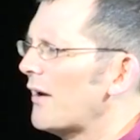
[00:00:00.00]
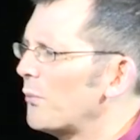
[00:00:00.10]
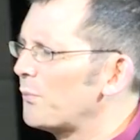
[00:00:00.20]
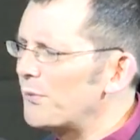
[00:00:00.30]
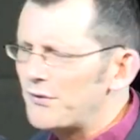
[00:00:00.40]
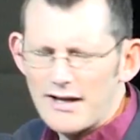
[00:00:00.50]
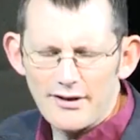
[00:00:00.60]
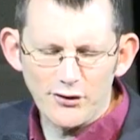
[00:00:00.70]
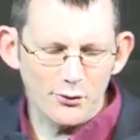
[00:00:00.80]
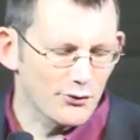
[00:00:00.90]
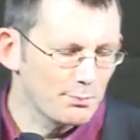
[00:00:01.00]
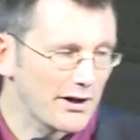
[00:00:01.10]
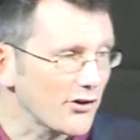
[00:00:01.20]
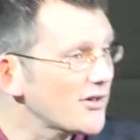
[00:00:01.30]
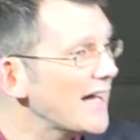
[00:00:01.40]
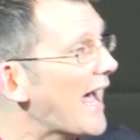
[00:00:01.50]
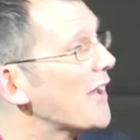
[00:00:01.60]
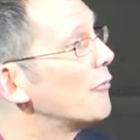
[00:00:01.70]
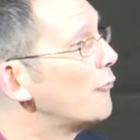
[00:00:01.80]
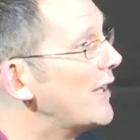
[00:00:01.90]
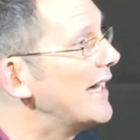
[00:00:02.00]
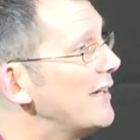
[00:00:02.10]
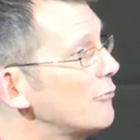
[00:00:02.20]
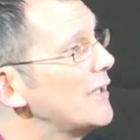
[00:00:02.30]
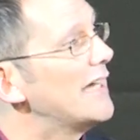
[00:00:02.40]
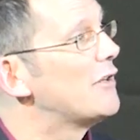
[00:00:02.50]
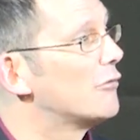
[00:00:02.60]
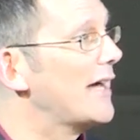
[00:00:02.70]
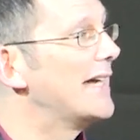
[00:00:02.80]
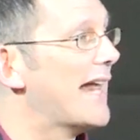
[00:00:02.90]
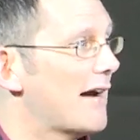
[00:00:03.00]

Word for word: they're, they're, so it's because they had a really, really great